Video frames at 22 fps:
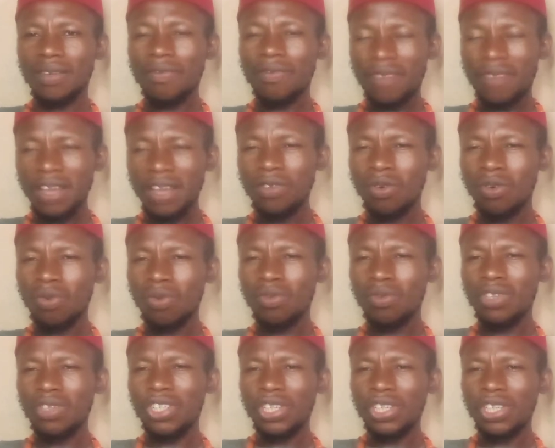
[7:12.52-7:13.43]
Find your
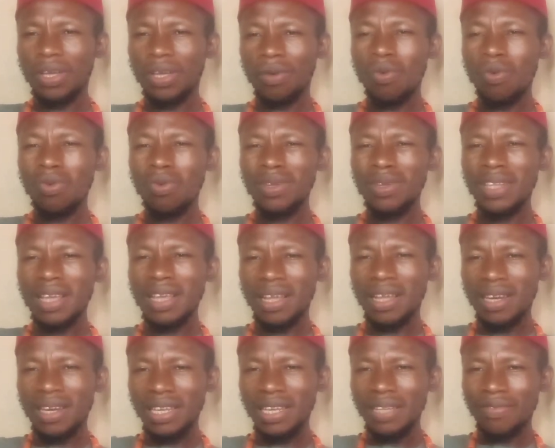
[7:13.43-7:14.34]
own chair. Go there
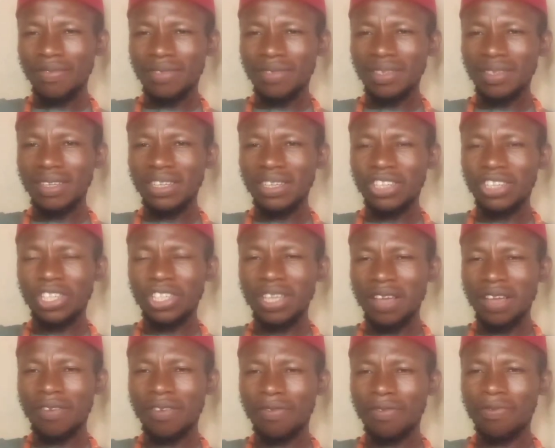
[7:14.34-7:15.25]
and lift a
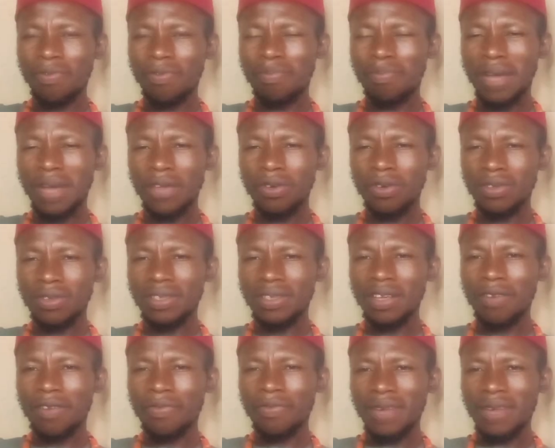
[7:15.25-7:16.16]
chair by
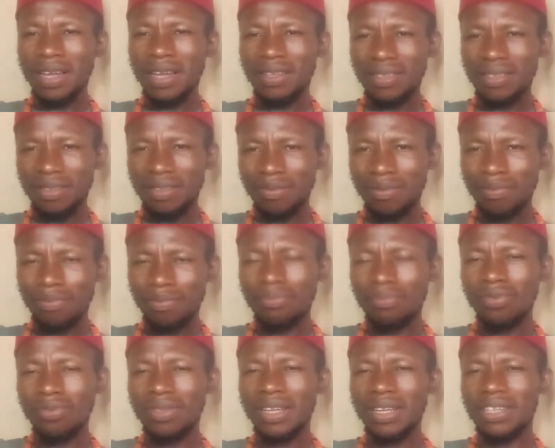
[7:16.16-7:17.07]
yourself and
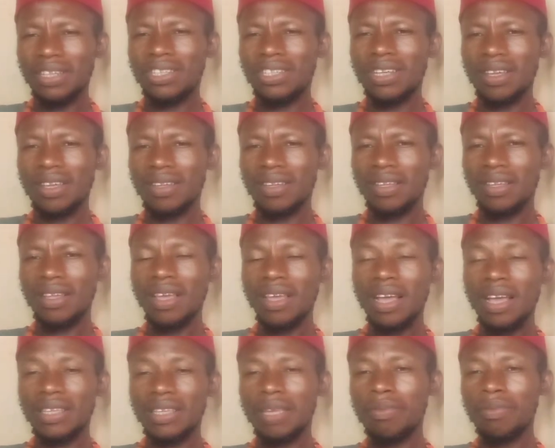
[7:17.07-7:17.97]
put that chair.
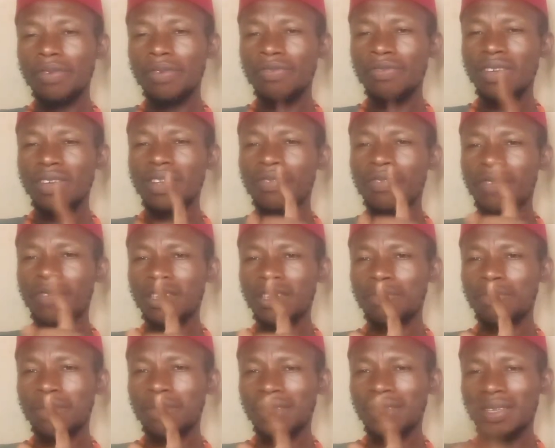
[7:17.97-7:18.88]
Except if you're the
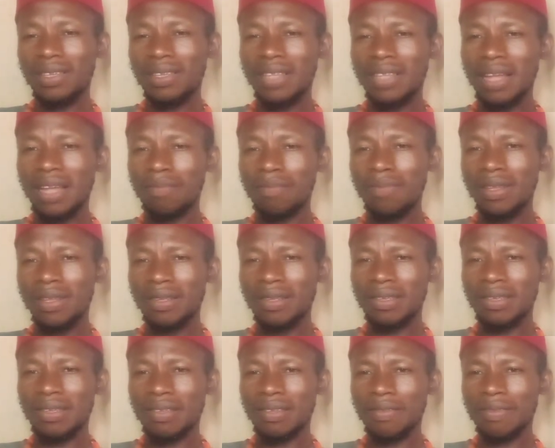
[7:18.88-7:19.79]
first person in that
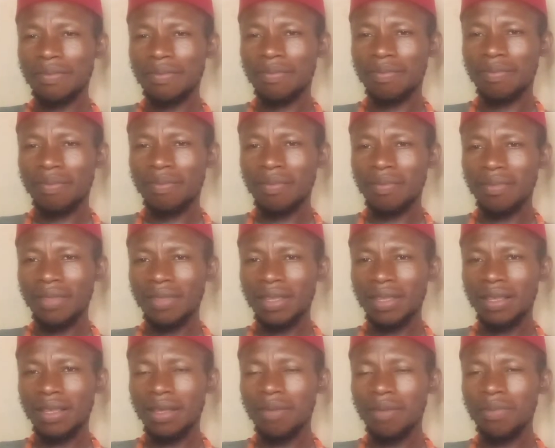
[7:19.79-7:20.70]
place.
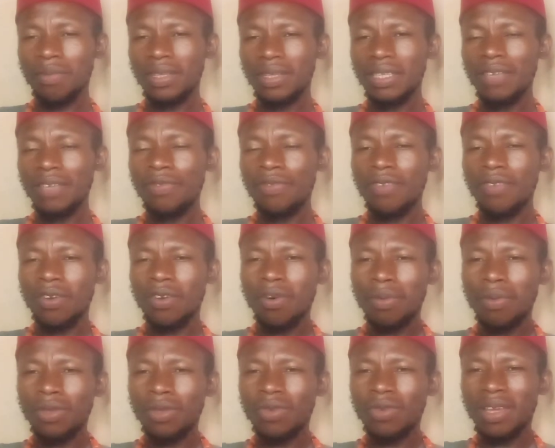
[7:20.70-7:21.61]
But if you're
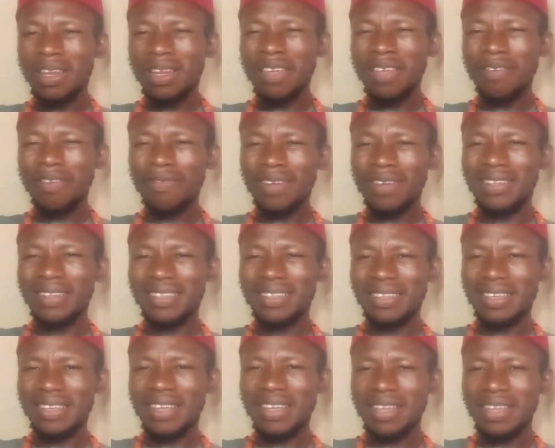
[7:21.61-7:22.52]
coming to any
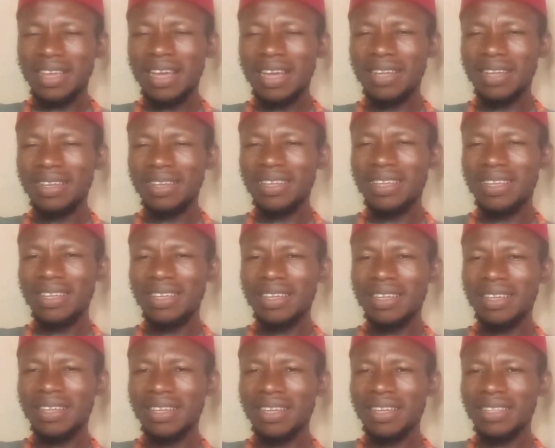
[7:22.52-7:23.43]
event and they
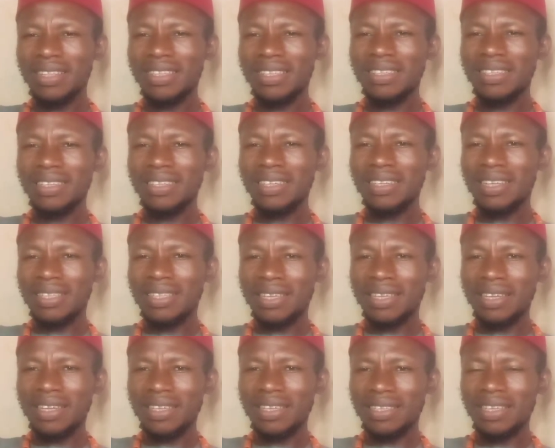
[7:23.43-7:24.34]

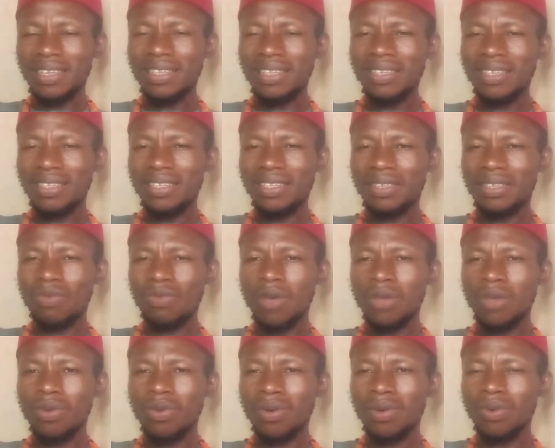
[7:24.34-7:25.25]
designated and say this is
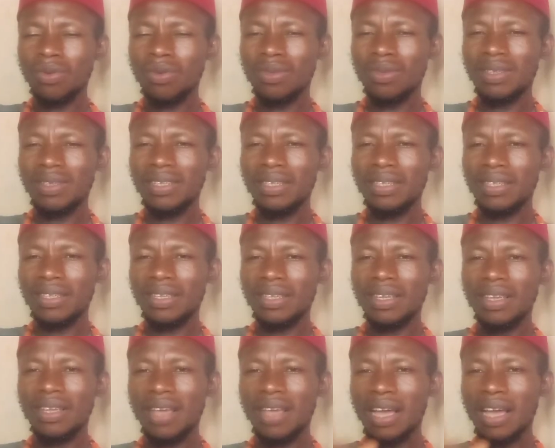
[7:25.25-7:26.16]
where you're going to sit,
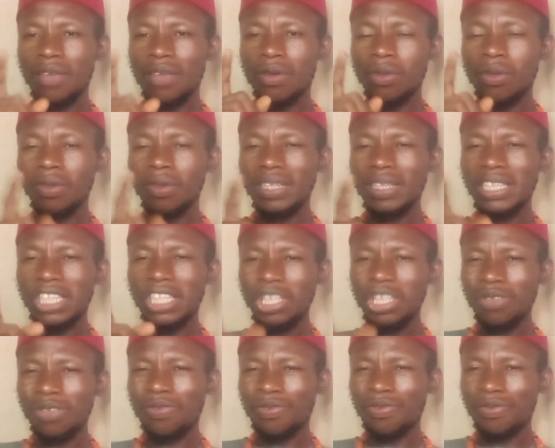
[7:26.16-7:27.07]
and you're not the
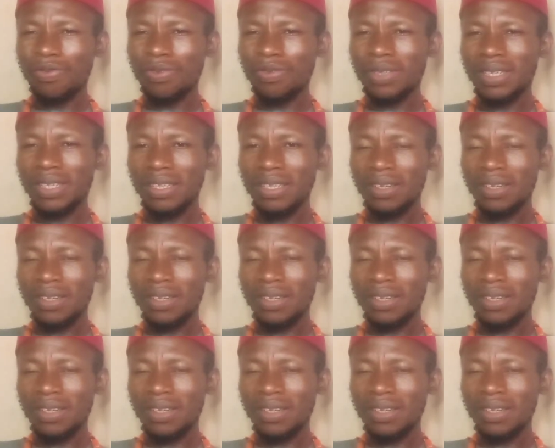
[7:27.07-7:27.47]
chief